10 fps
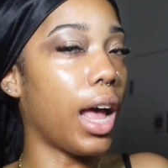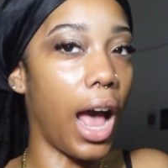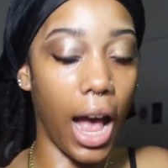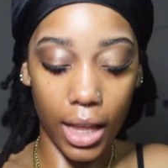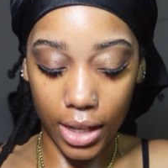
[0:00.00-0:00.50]

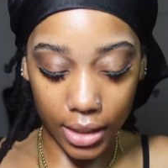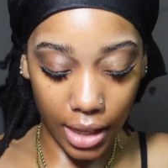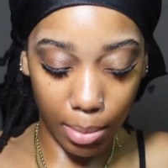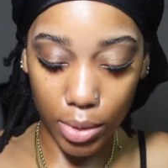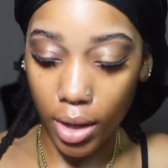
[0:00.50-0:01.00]
I look that
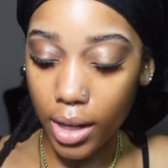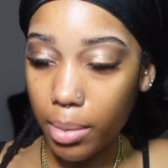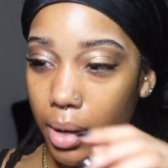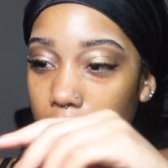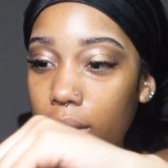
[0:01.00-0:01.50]
I'm talking
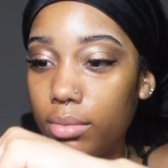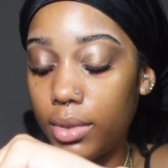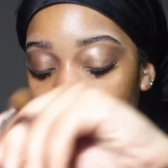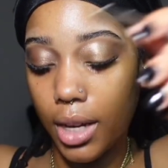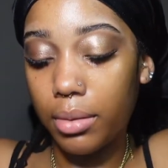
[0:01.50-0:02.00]

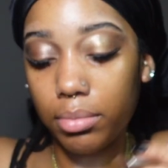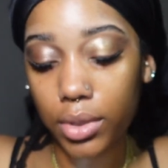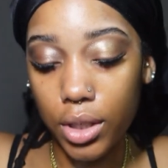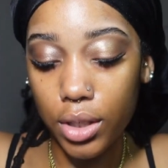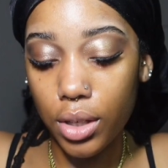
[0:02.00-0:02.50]
about. Yeah,
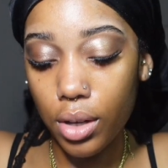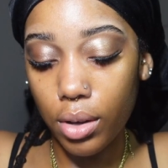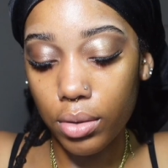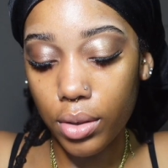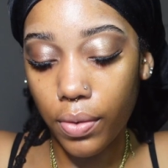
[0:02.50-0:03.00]
she's
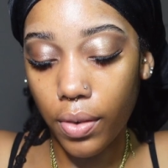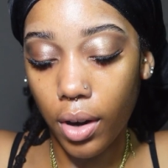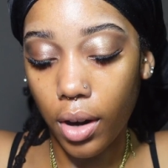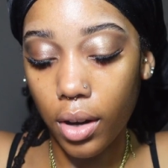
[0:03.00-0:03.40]
cute so far.